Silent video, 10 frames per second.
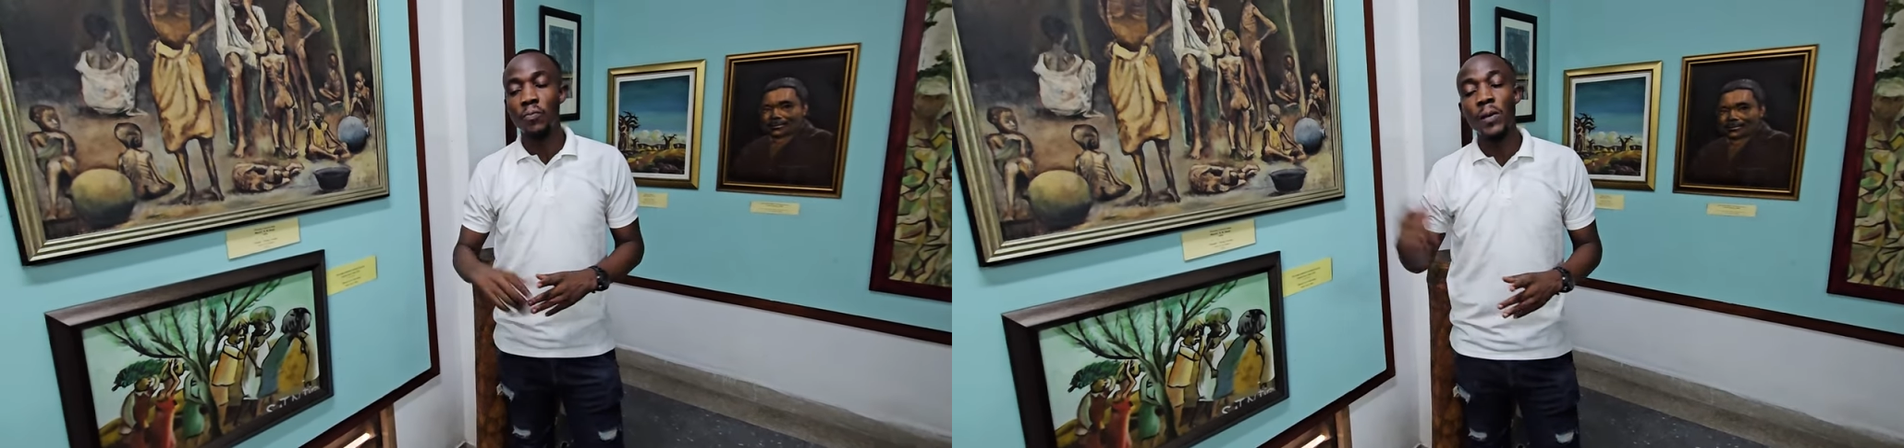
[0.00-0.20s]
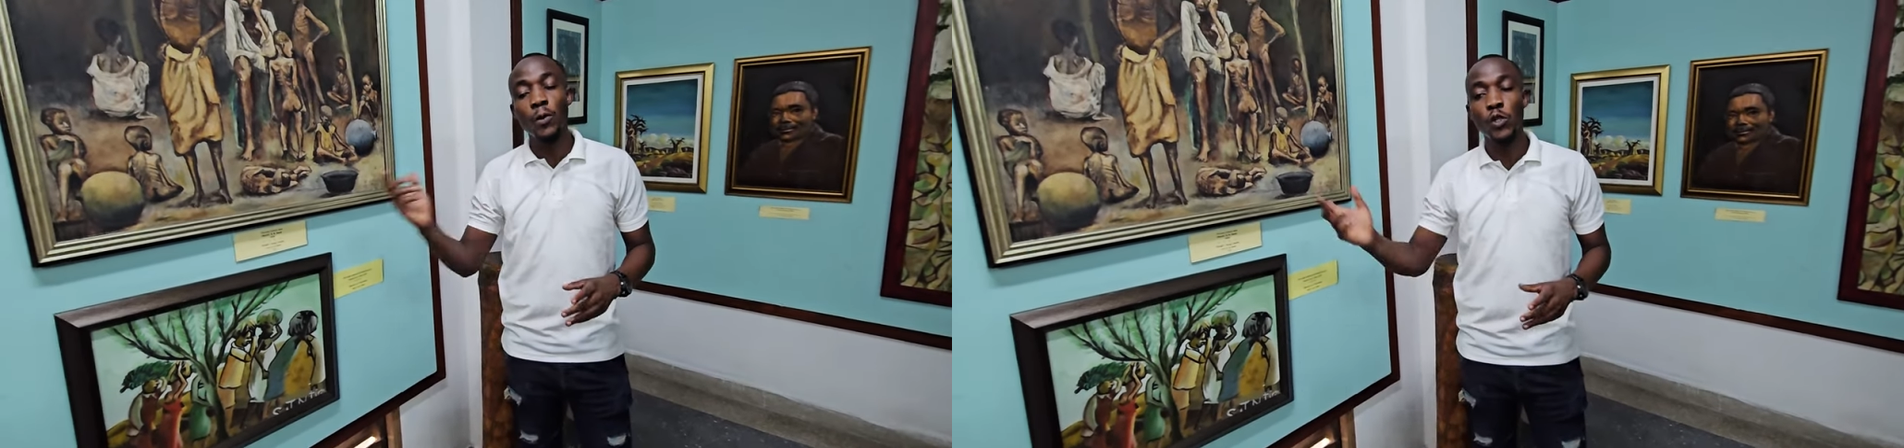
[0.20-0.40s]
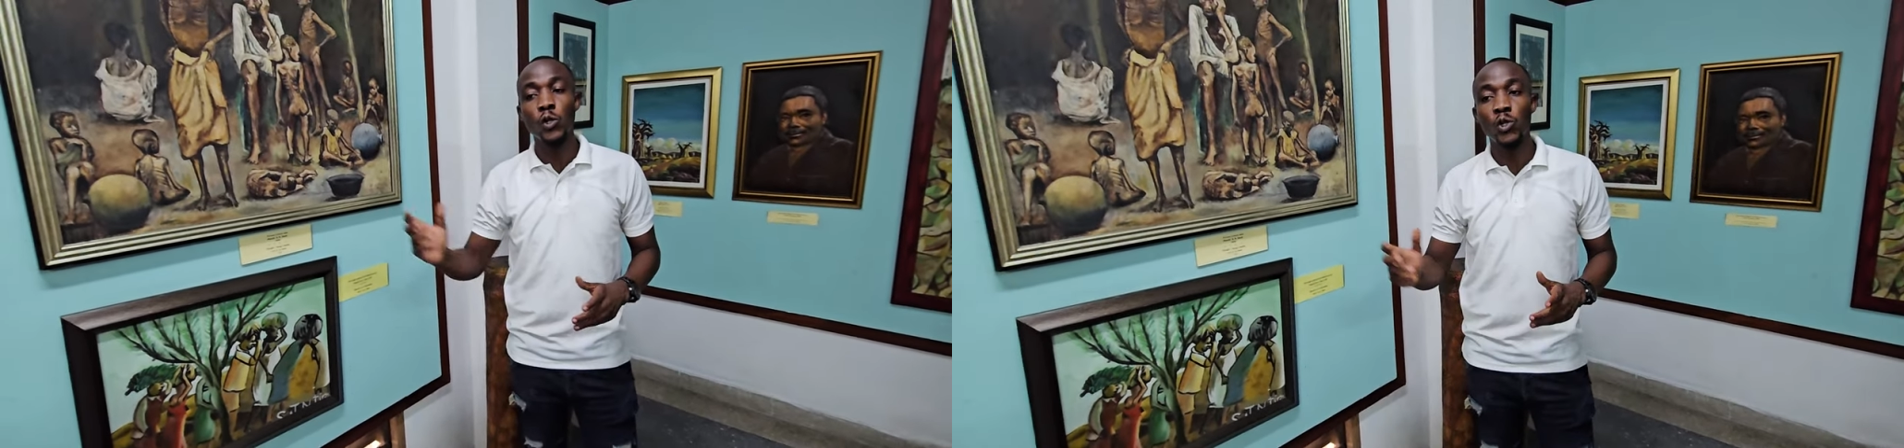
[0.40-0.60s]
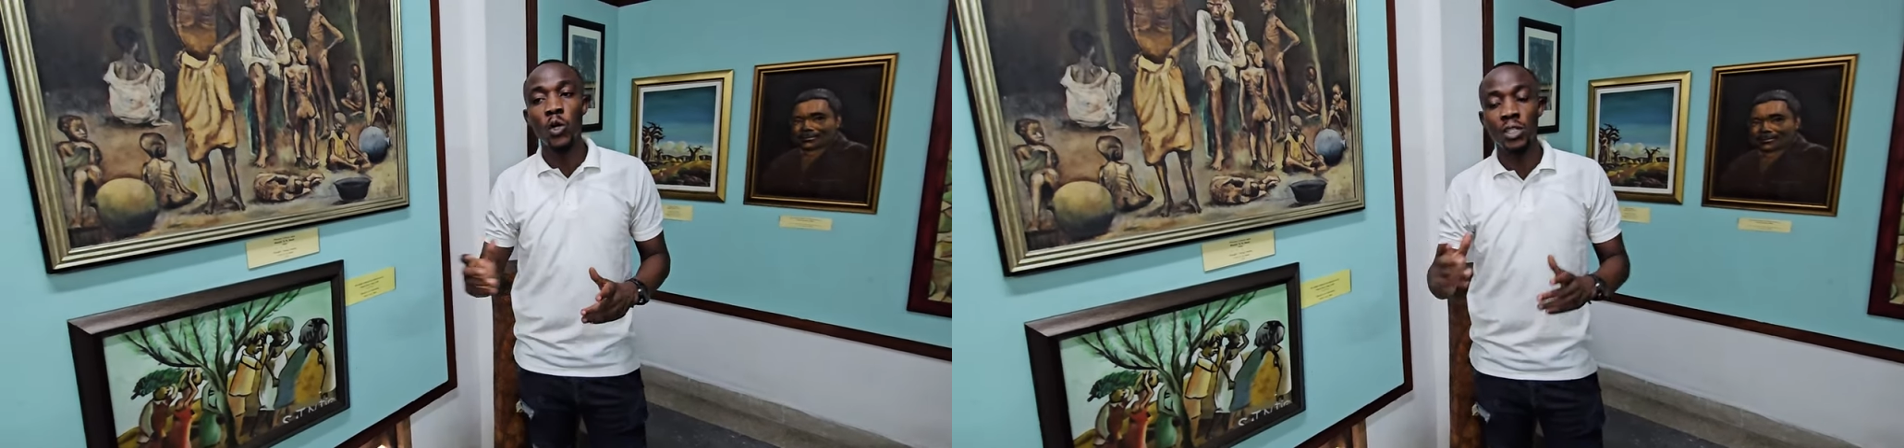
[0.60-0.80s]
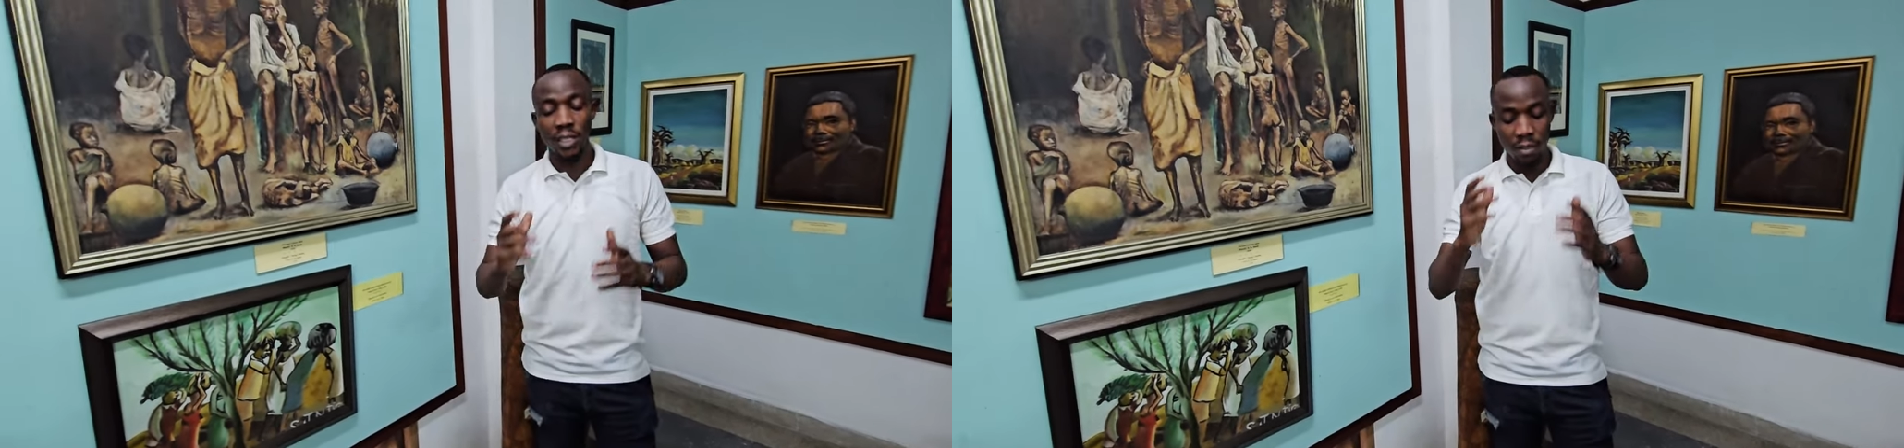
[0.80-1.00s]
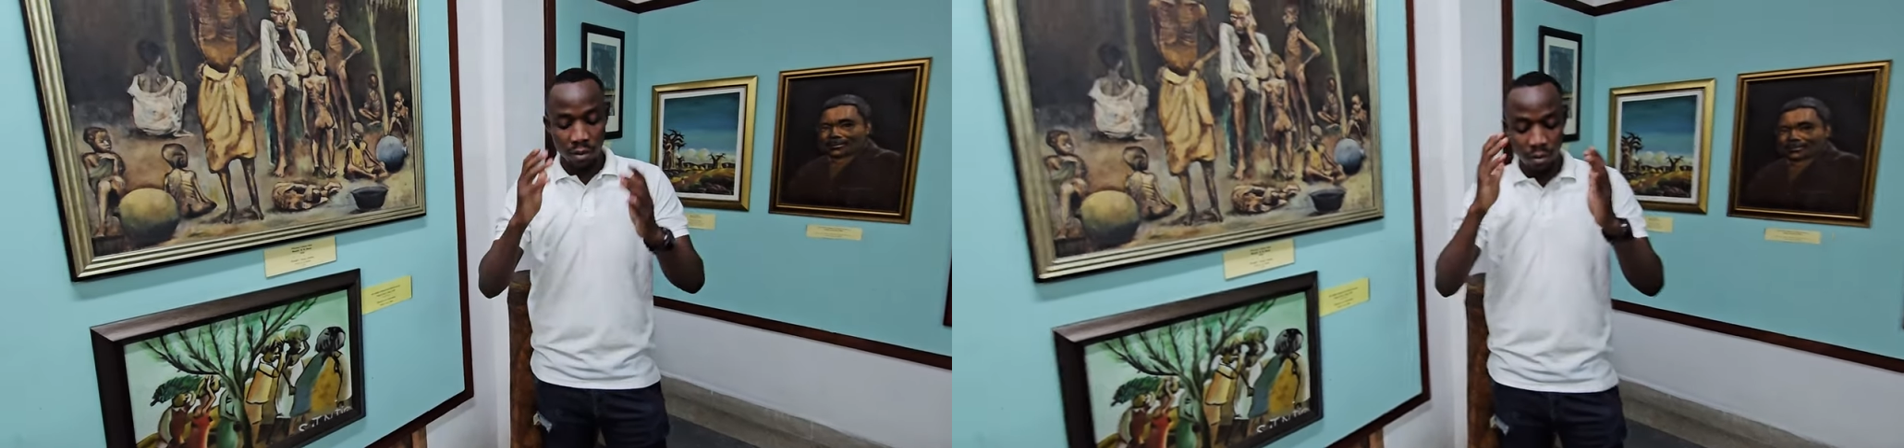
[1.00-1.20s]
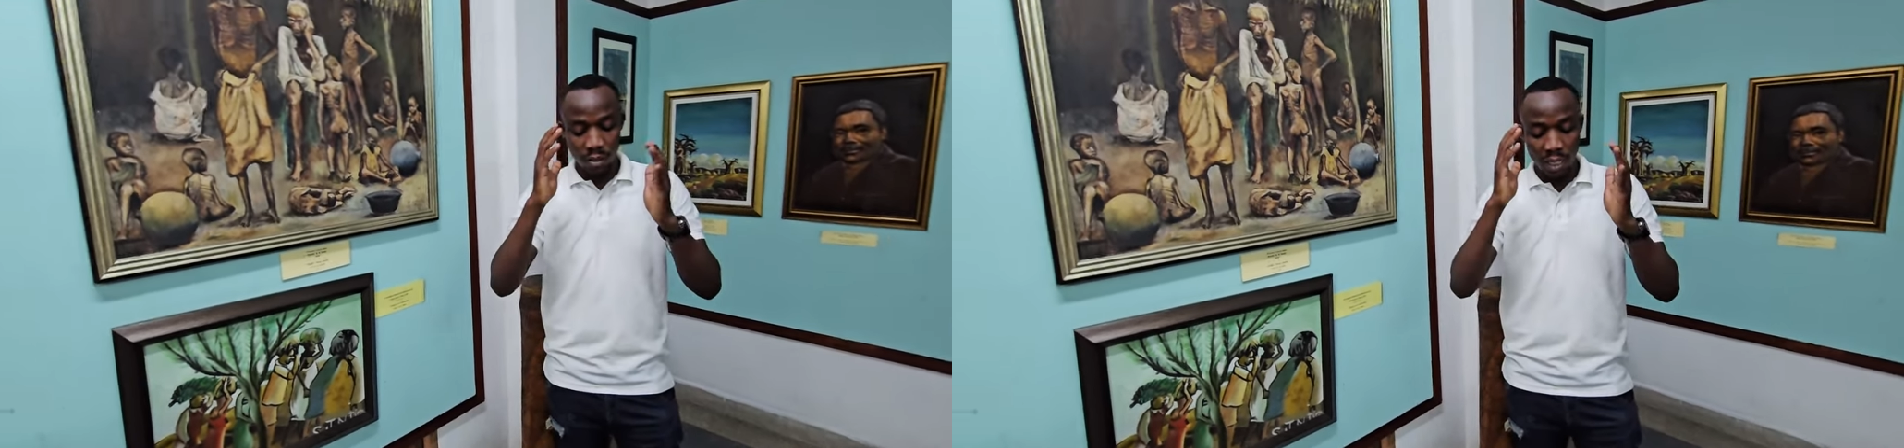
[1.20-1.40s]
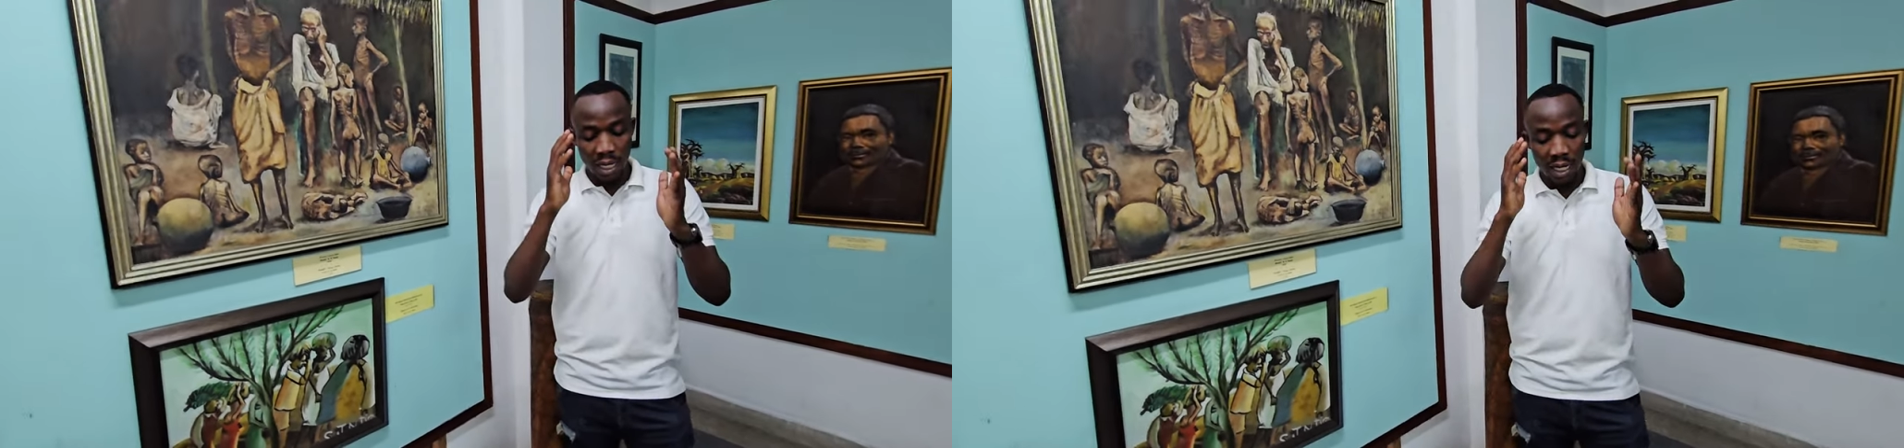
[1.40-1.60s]
People should not
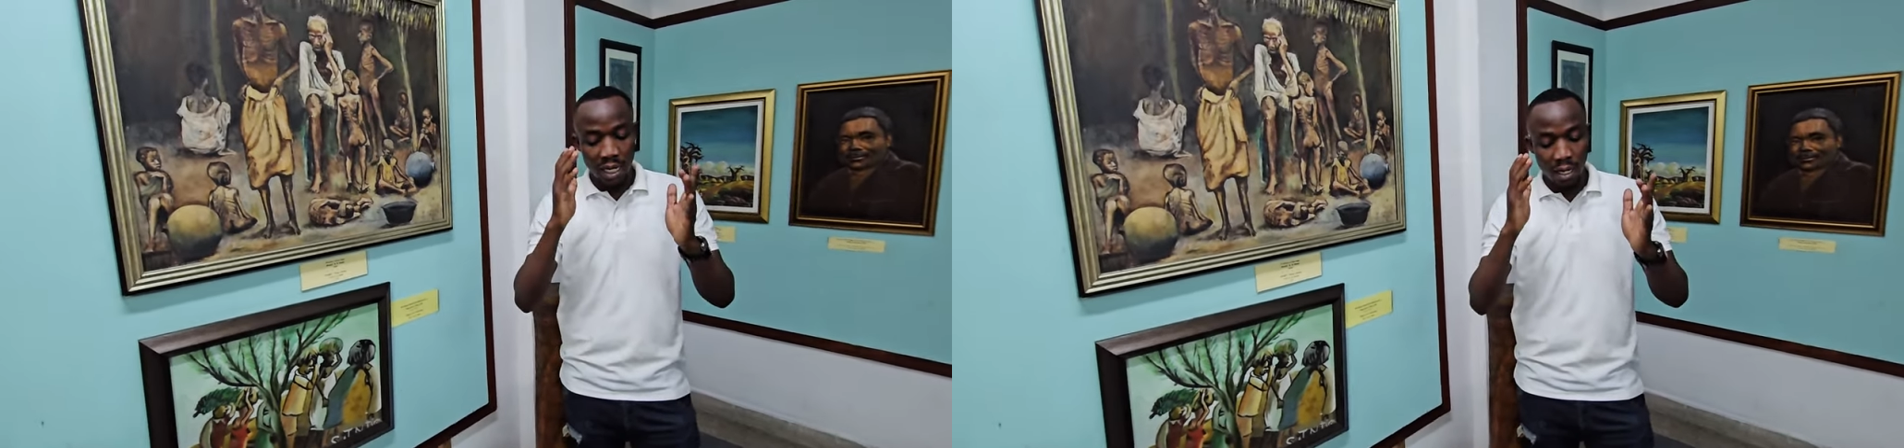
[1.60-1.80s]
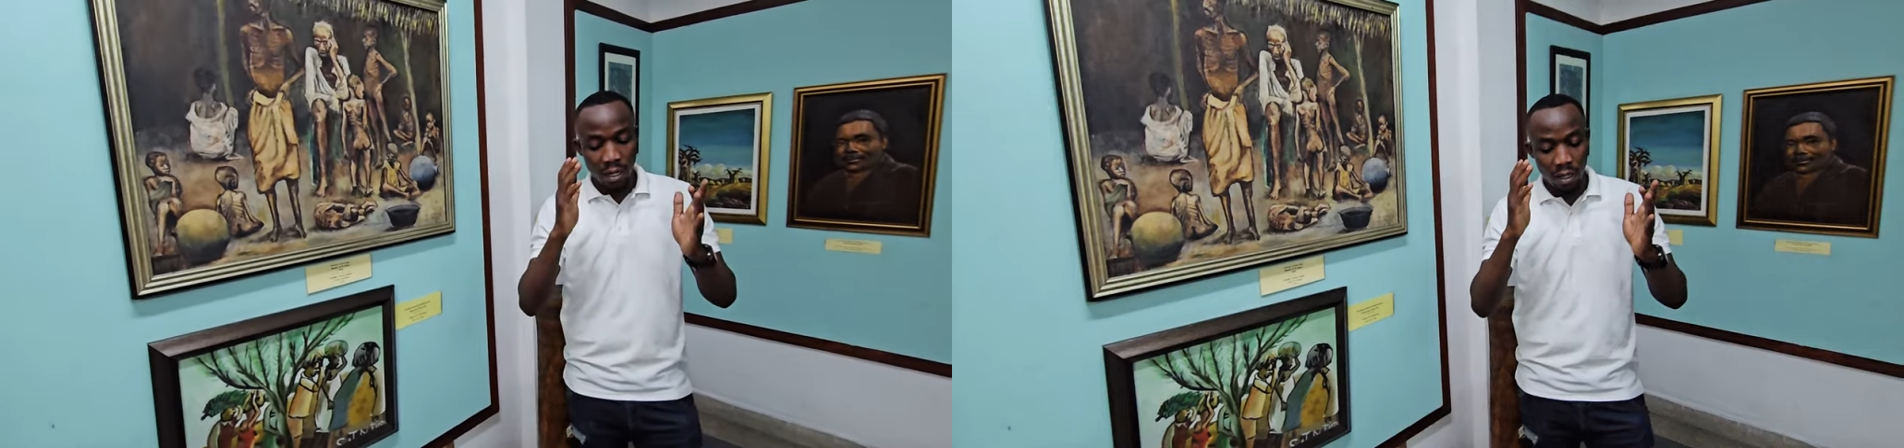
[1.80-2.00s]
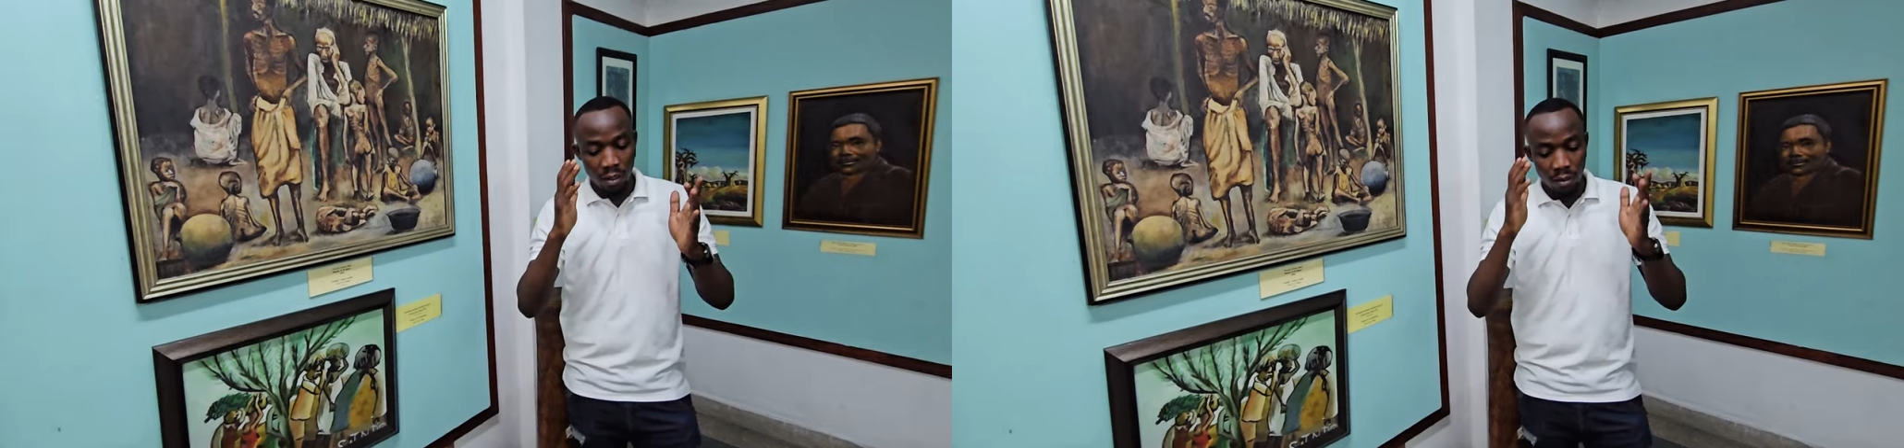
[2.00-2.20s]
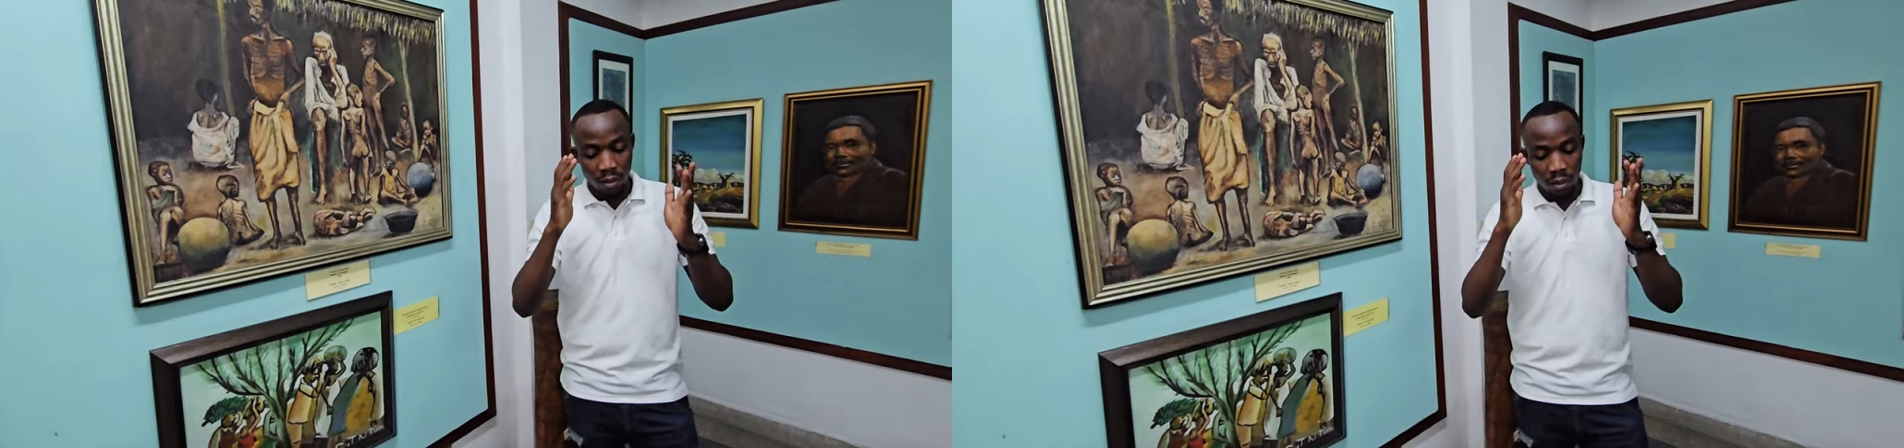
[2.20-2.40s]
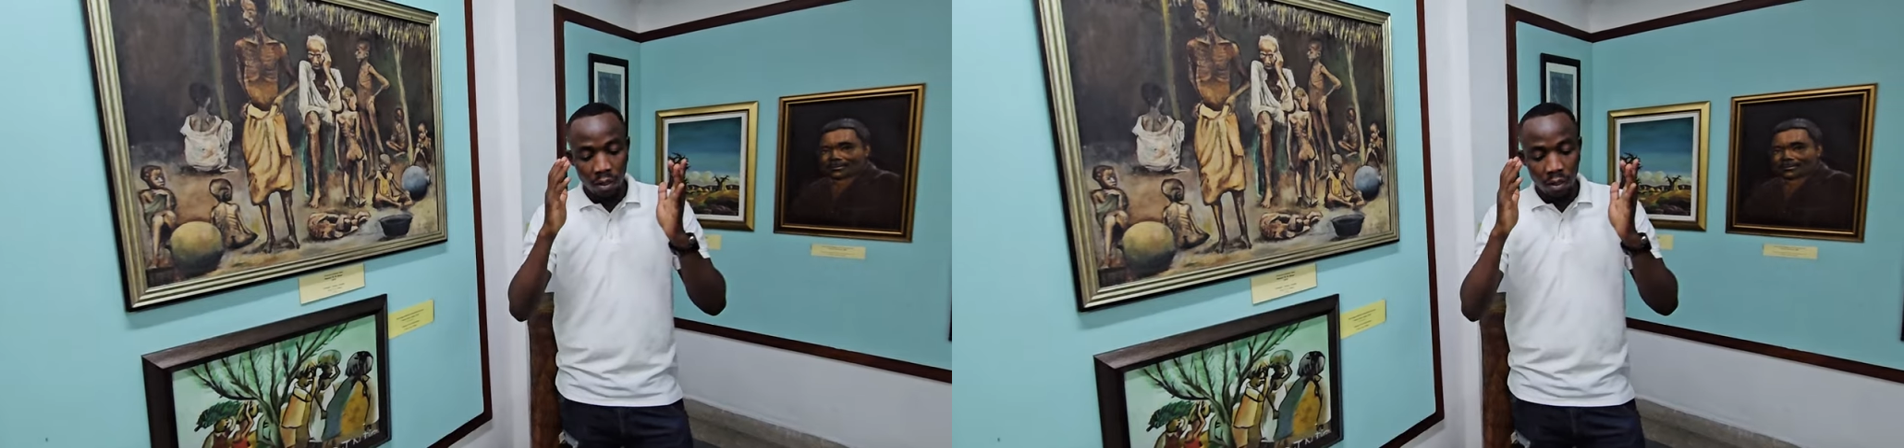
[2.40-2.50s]
uh,